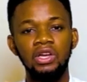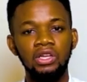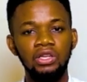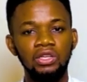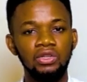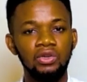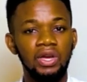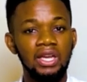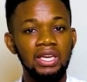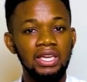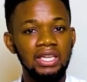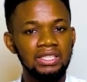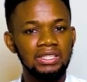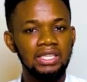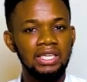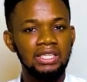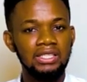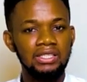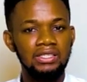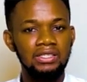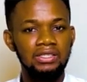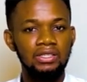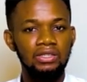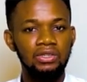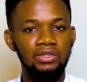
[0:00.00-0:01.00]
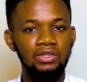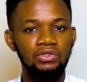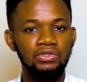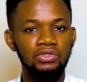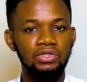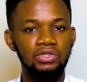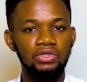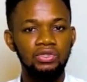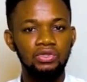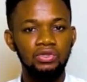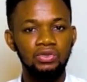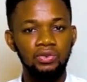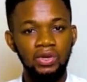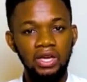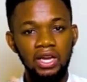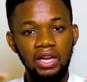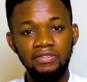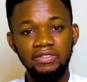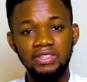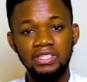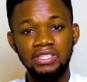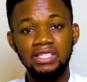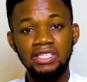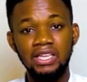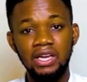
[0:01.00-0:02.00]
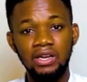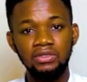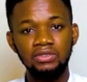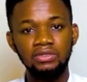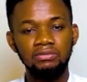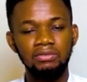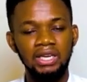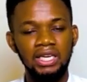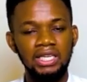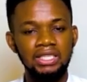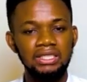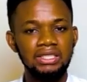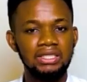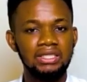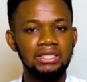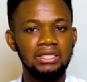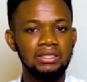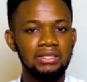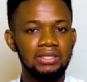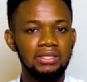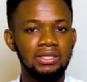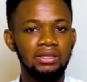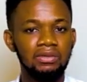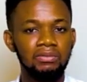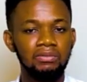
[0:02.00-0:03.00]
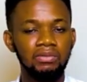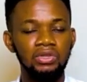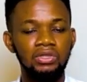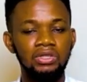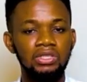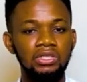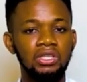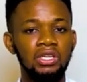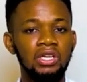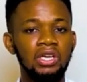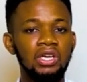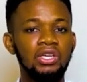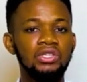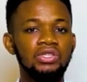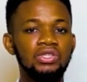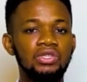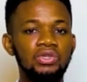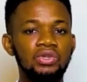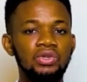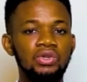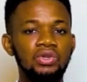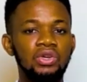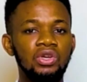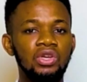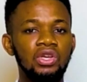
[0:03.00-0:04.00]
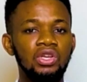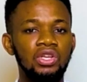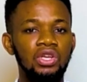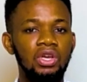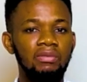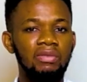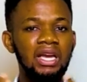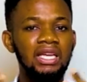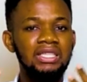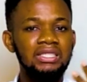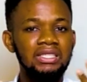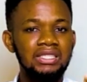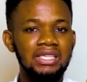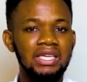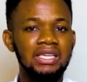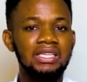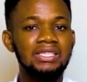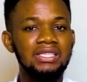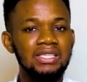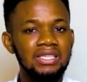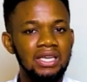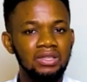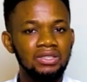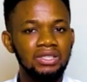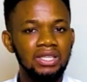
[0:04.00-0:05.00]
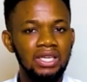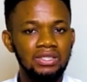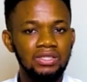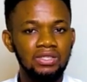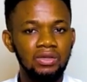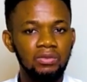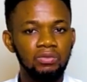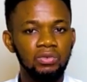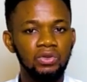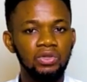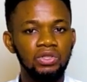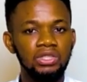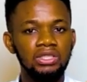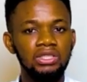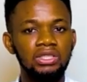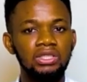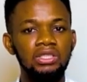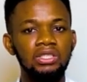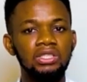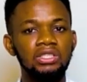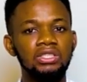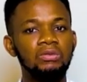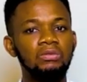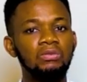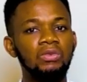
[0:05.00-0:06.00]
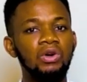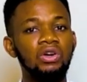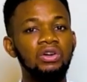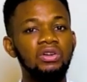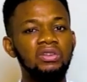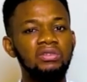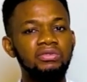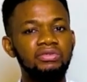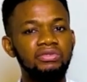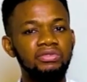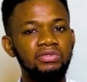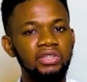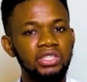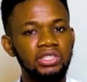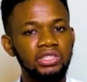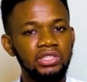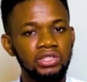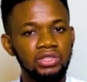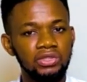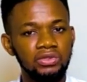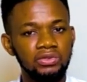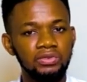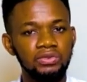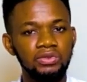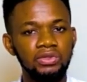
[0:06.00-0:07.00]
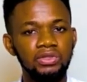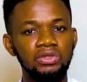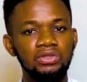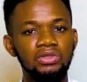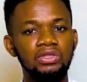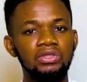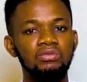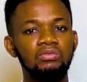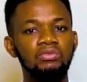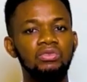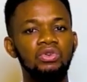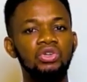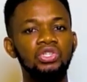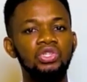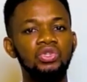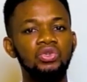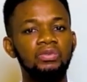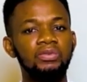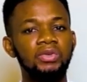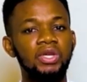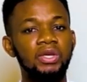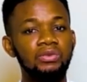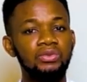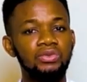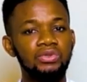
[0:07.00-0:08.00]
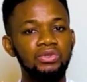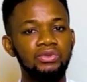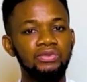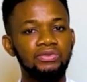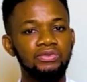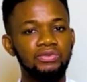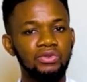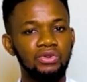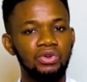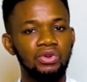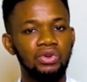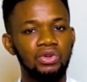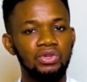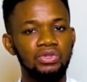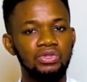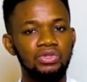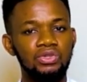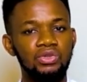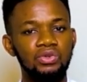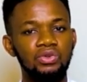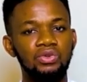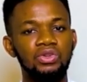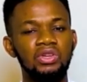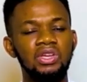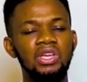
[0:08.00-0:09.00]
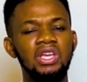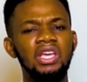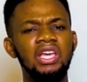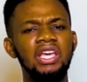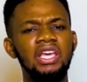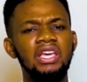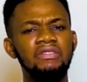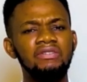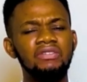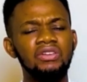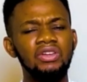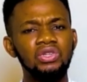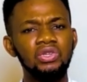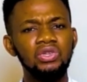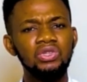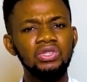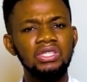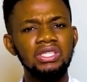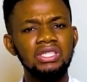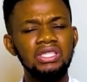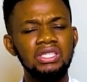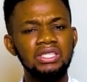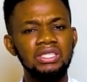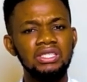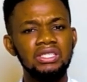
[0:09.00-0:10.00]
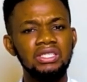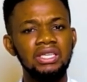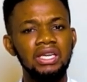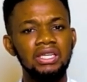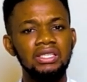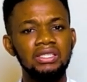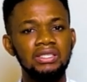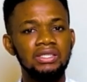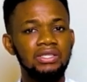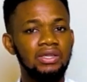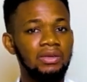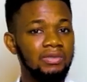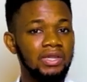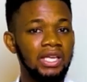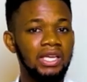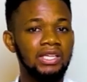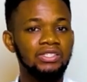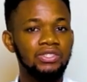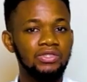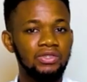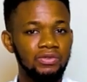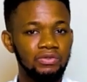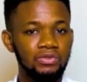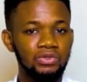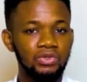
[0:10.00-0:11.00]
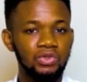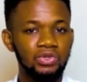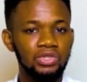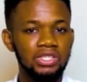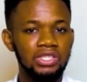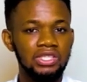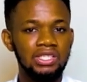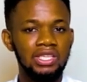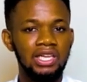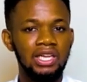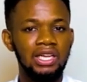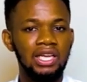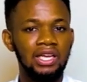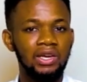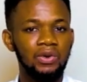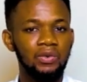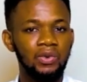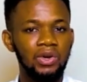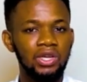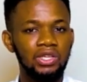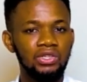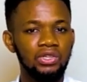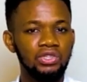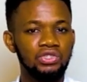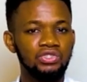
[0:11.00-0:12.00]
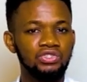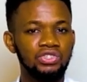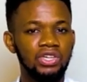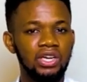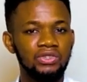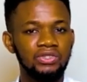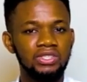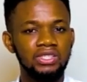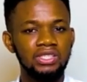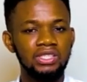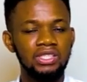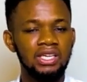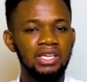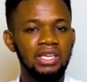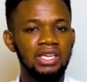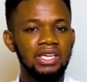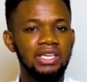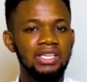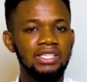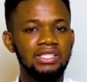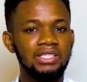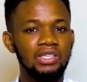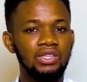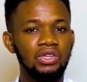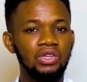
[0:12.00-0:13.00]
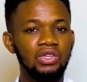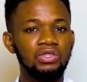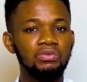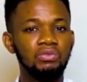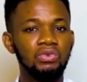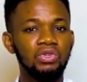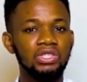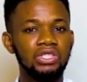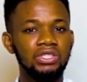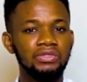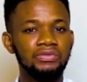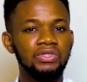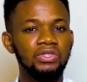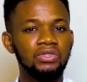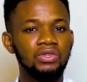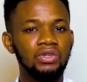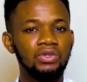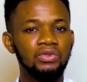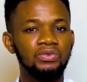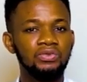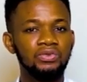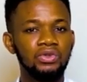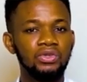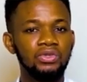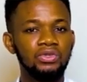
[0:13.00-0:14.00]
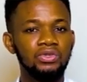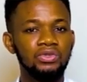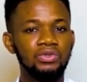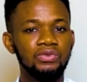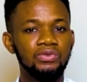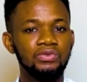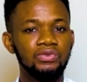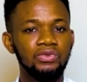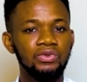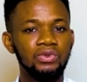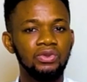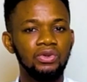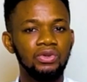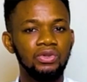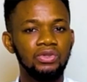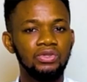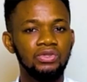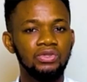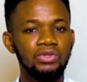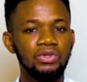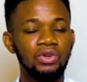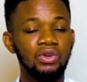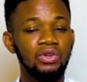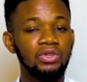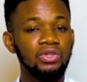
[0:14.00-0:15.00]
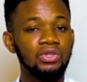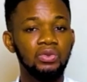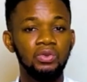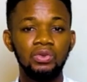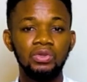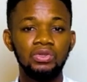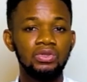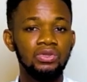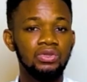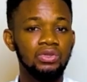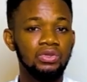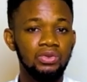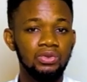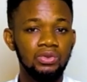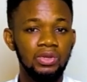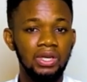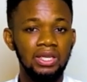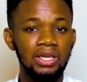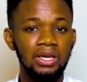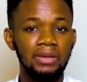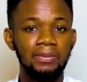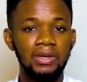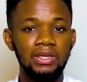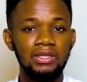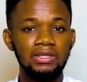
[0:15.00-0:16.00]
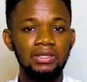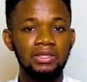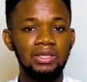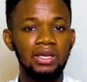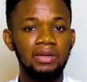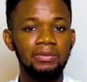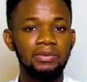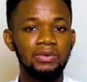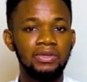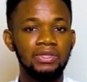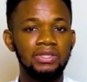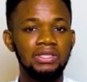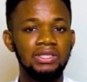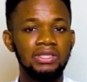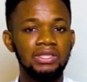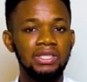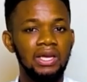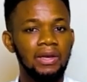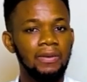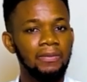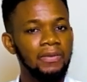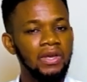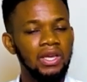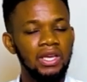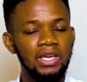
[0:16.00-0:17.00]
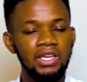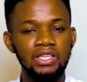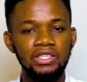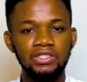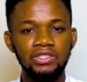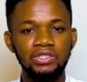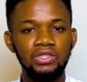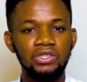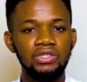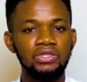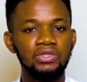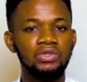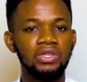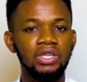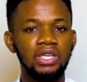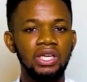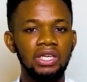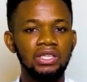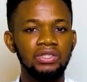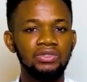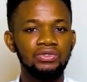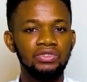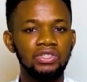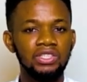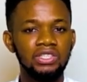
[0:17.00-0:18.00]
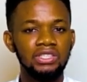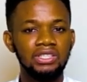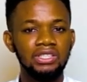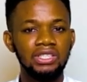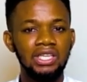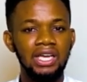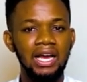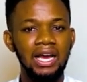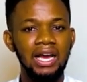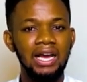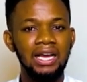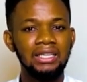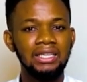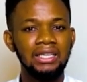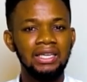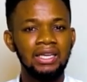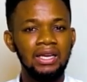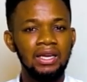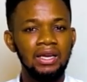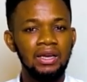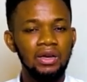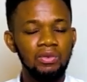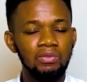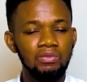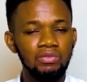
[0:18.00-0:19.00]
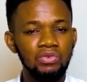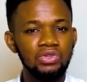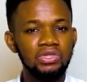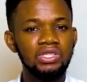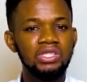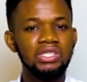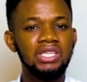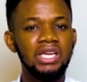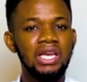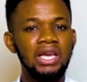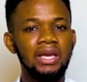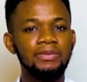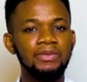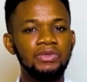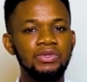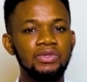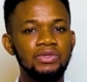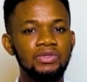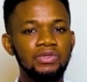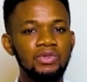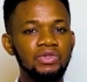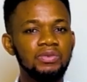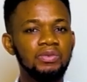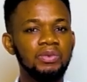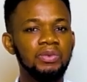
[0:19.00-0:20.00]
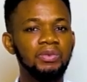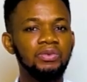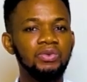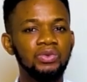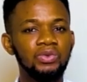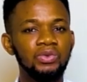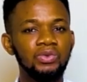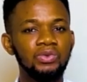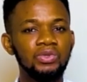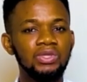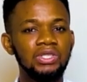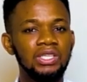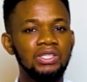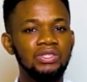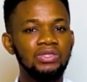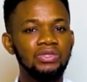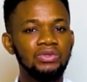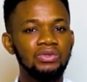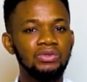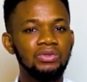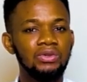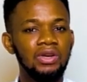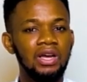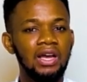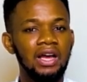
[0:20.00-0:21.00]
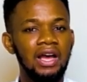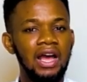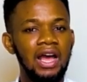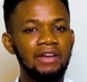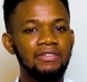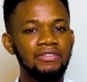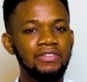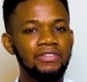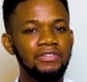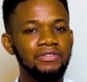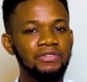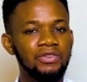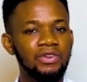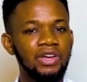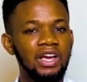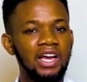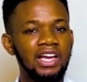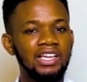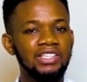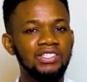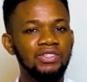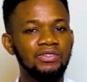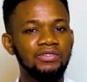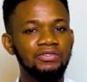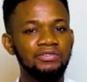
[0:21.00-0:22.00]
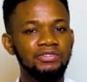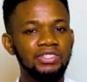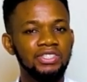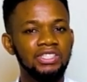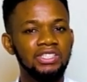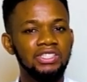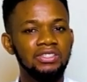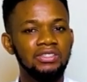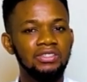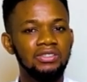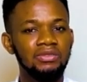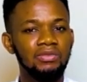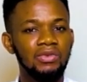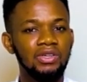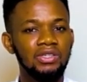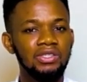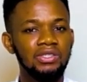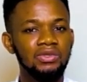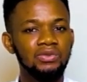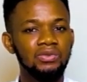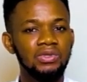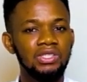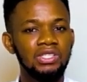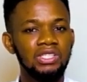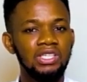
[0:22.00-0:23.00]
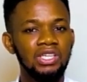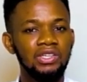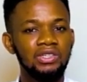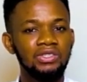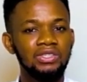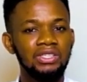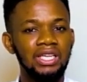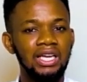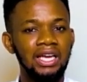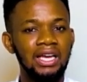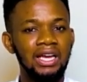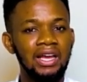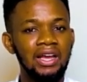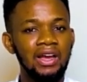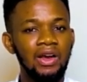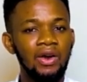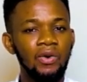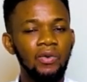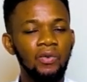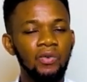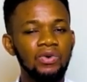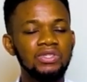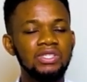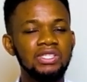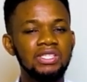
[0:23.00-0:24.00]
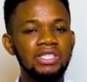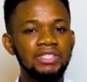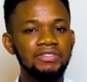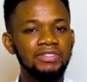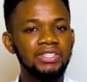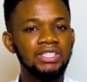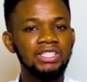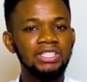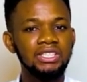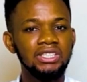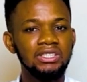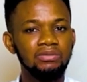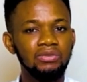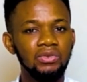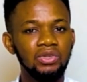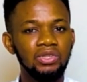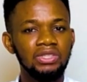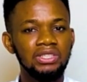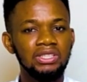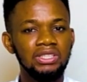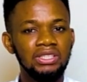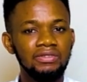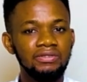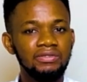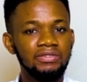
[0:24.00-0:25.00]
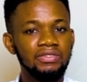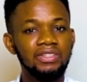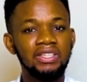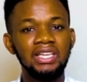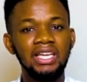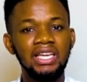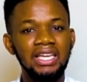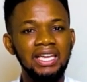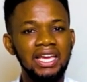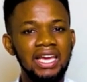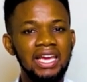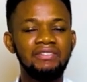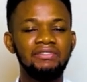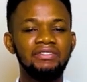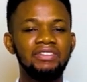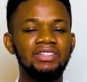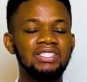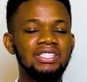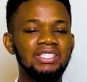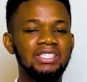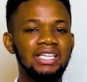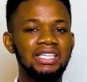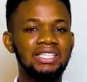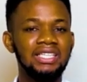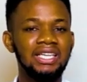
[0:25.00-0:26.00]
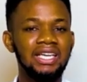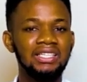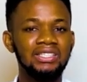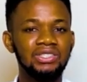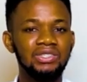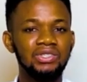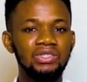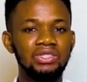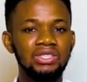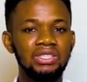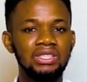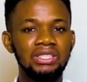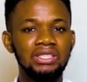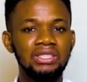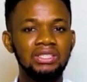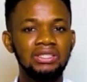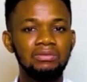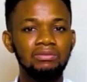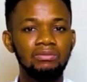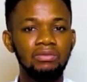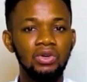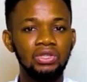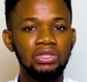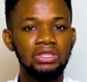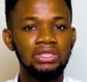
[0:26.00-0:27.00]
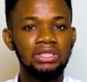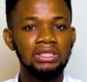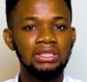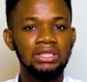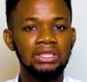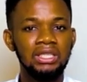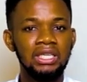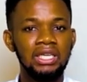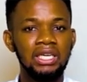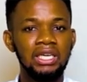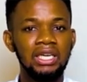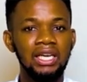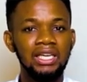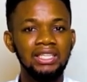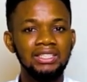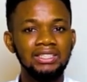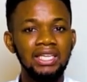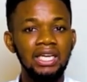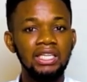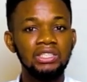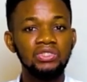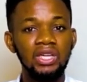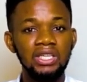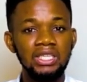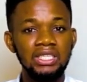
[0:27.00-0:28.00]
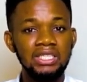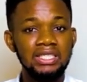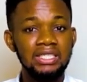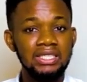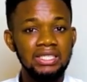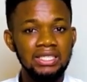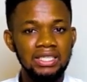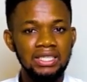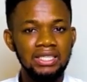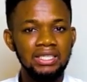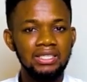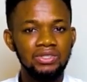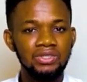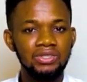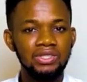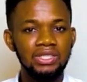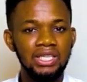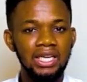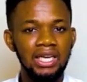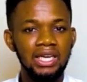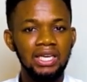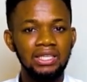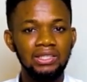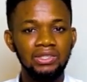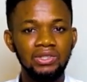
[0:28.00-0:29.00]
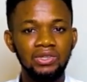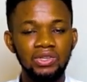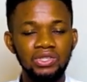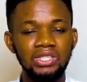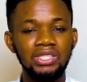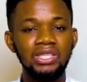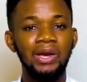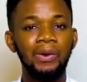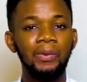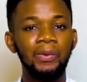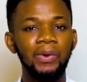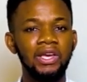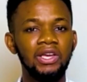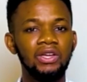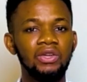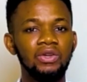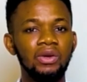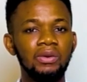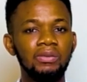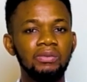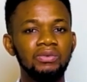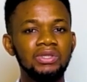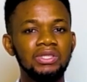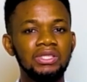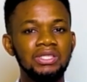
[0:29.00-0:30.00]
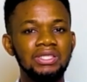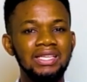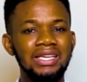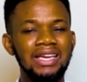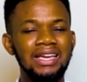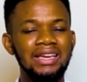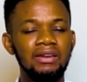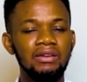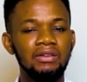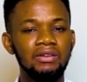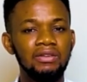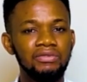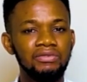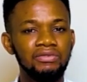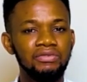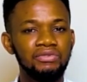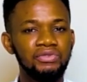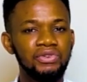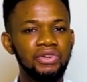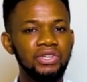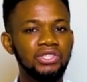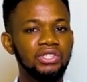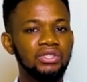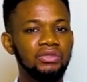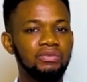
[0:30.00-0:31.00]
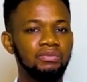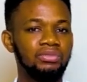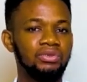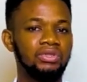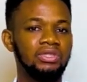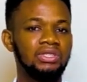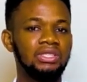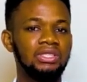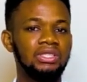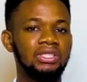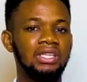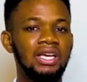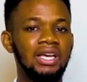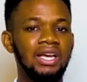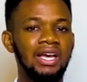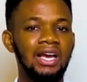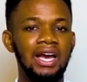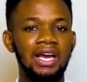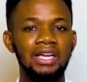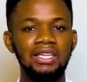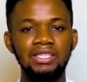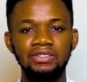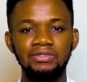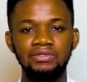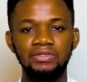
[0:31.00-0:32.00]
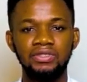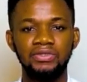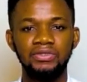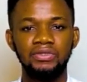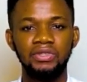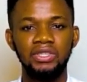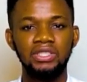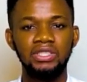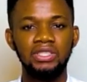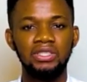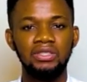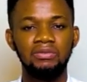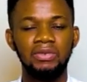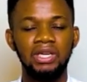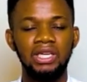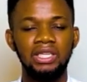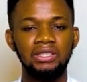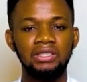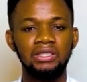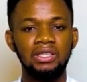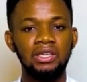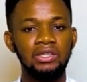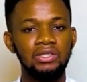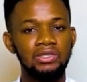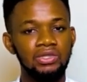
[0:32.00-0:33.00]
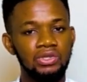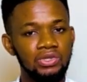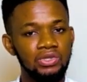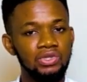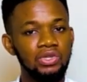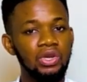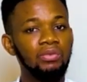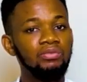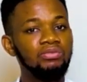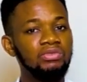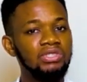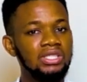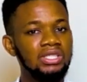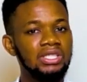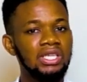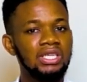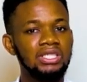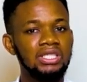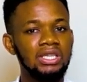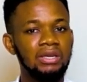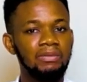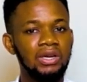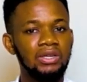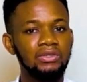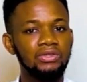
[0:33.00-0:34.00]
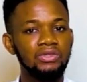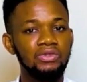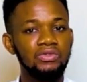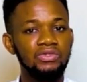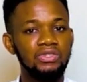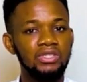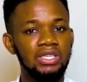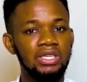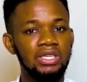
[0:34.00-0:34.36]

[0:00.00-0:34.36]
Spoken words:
You know, I learned that in secondary school. We have a sound mind in a sane body. So your mind is as sound as your body. The more refreshed you feel, the more you'll be able to focus. So if you're noticing that, sometimes you even notice that, like, when you're drowsy, it's a lot more difficult for you to focus. All you want to do at that particular point in time is just to get rest. And most times, those people who tend to have a few hours of reading in the morning will tell you that once they read in the morning, they feel like everything that they are studying in the morning is actually sticking to their head because they are waking up with a refreshed body and a refreshed mind. So some decent amount of